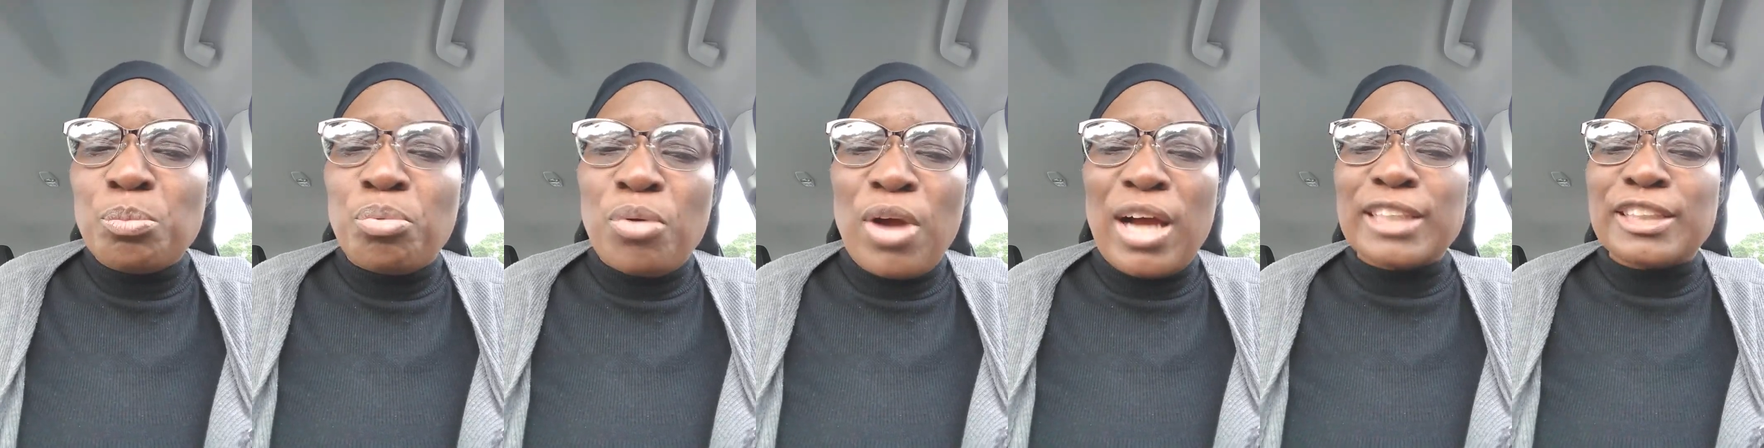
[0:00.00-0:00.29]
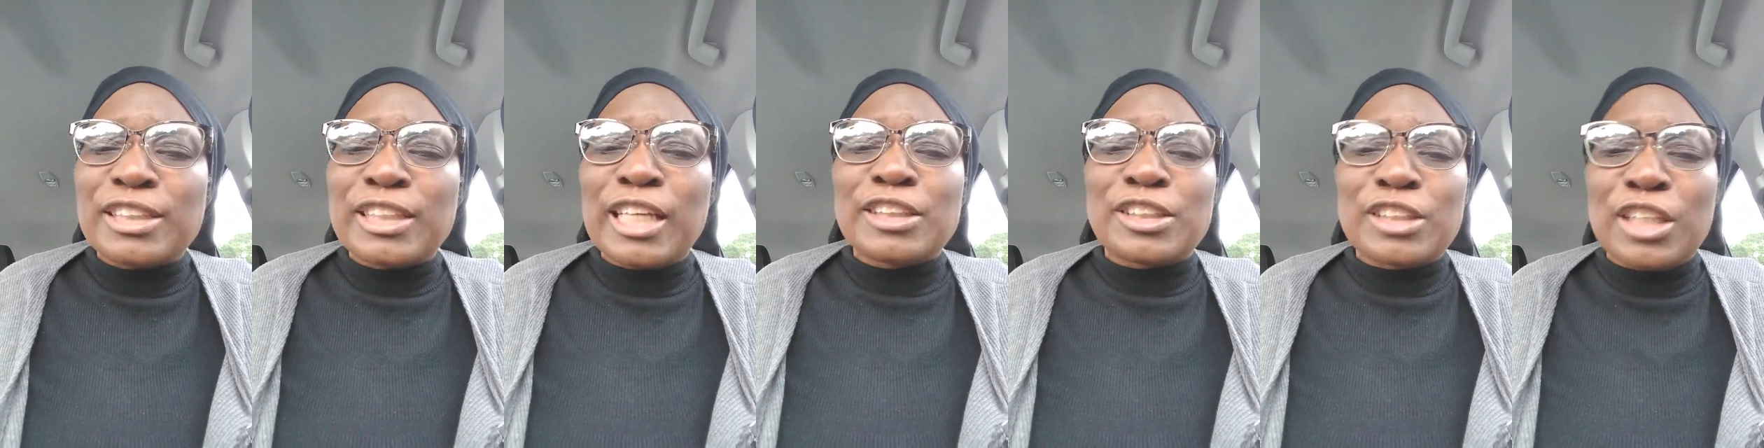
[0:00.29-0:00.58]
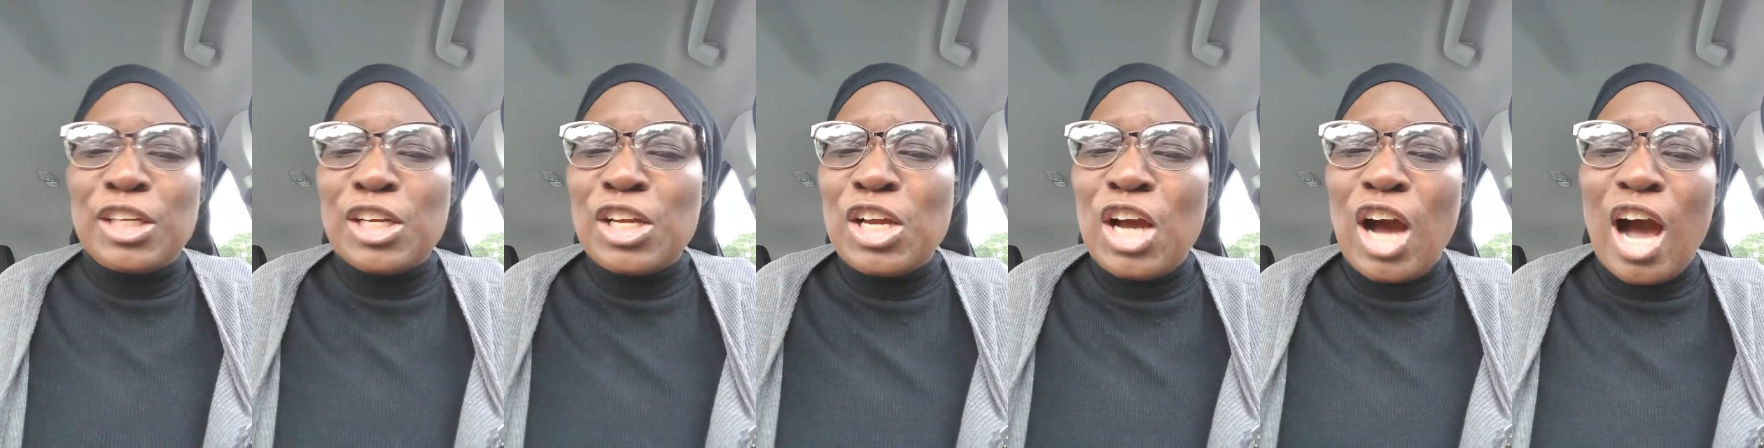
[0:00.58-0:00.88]
process
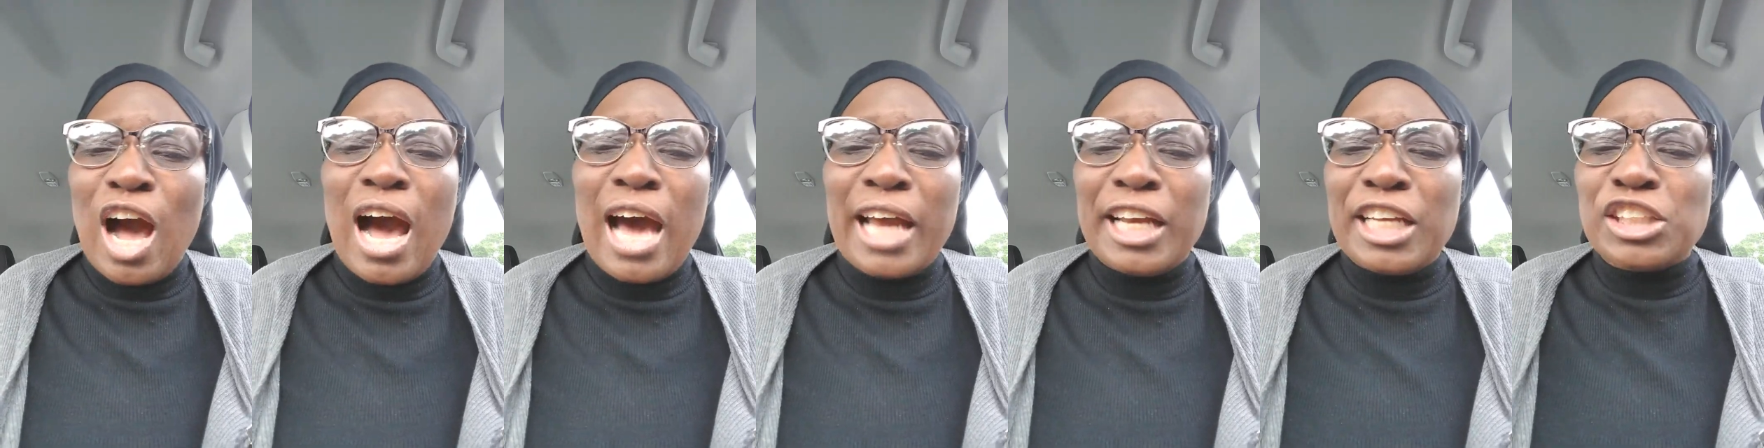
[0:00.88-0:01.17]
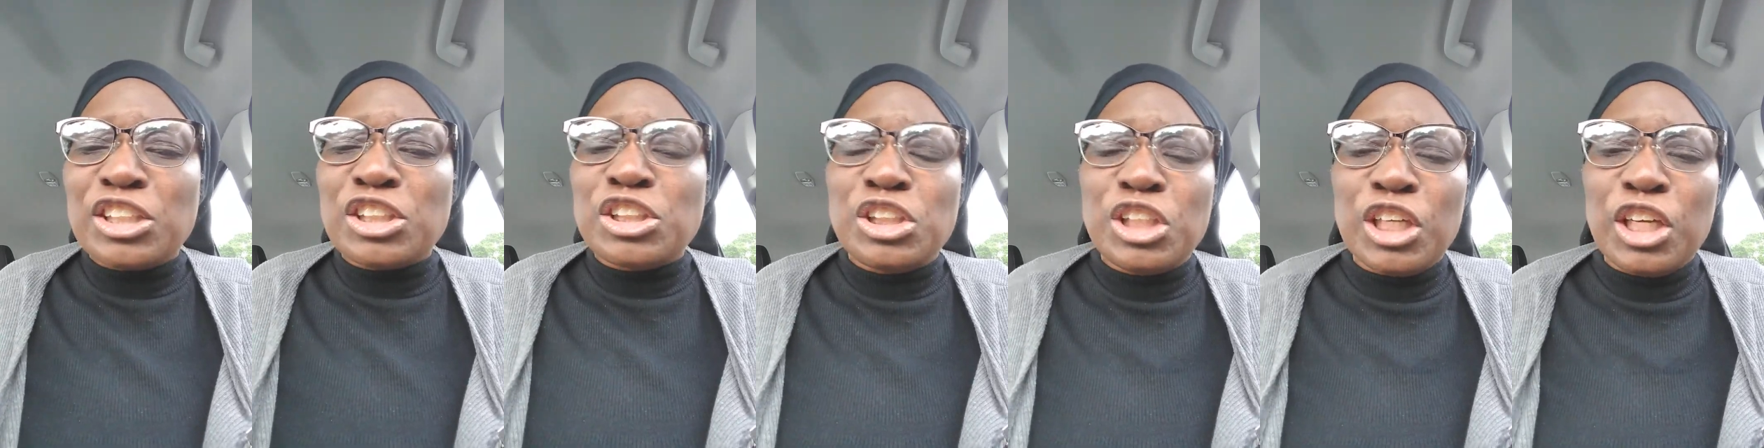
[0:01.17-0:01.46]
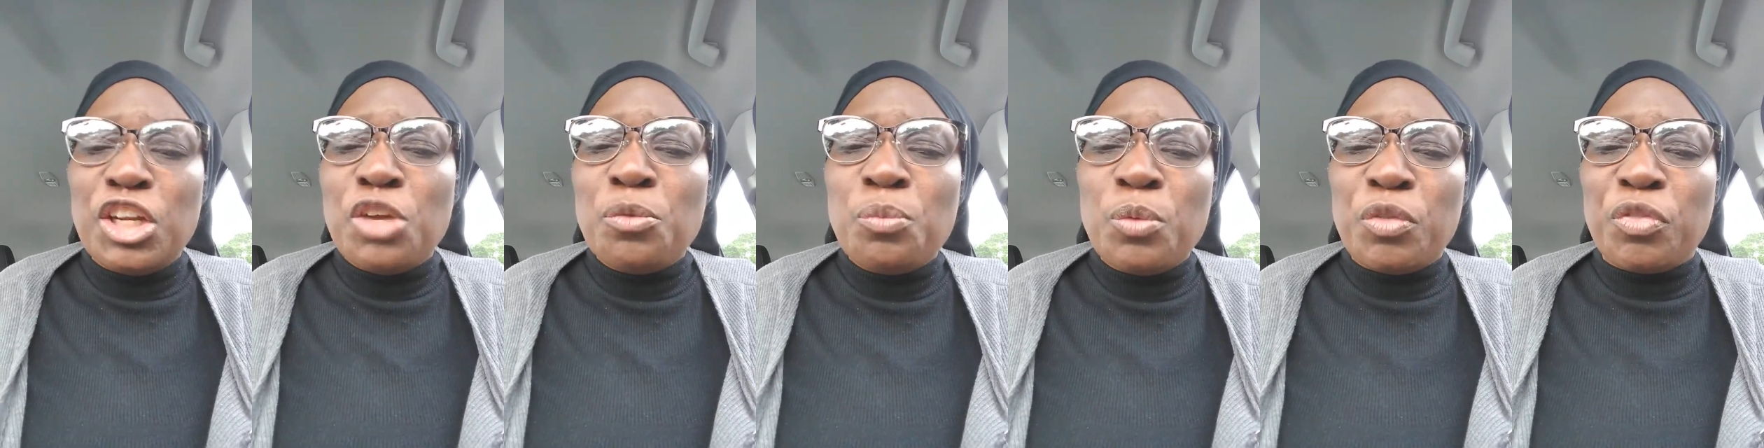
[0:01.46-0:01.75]
and God is
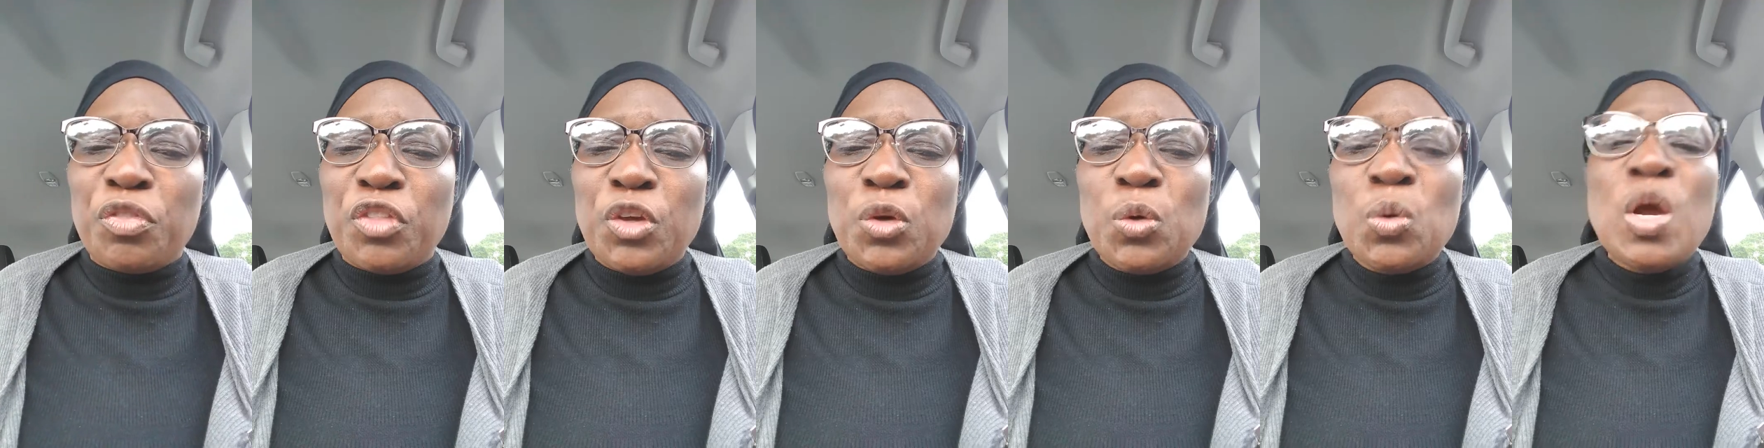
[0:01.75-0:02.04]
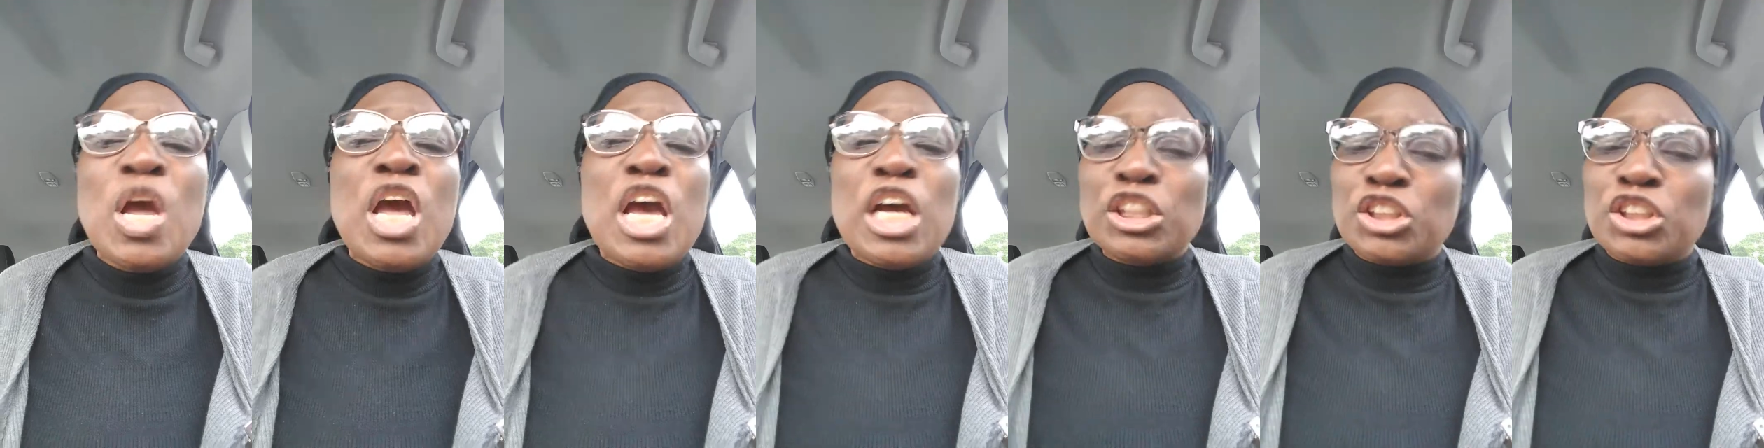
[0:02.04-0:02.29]
dealing with you